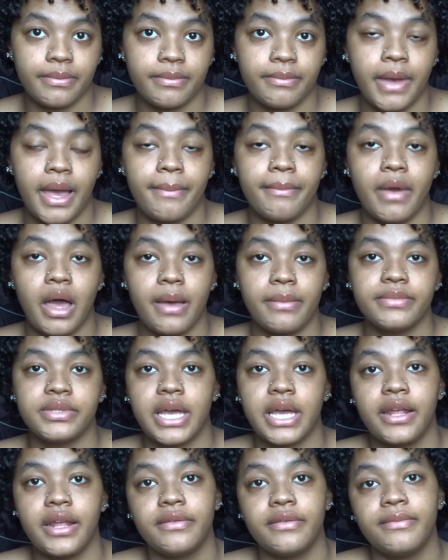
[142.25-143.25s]
My mom's
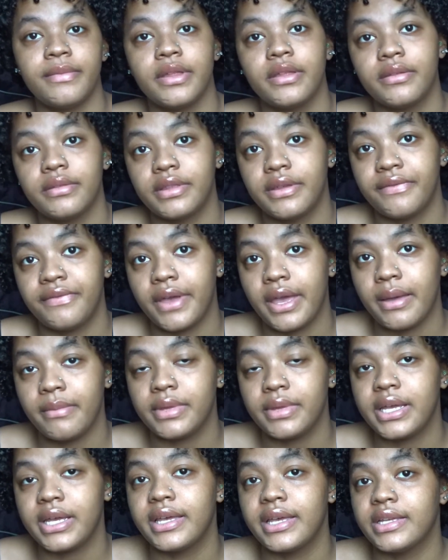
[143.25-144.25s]
side of the
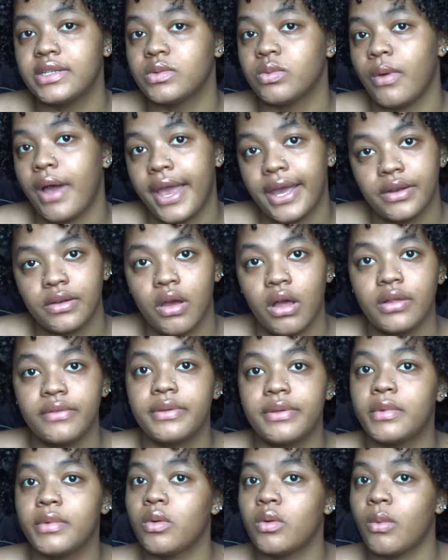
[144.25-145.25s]
family is white. All of
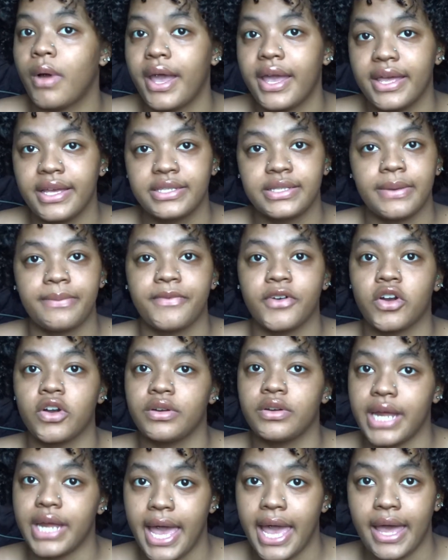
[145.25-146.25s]
them are white except for
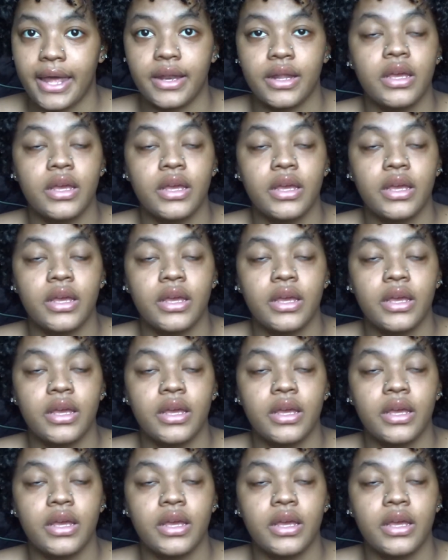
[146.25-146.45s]
her dad.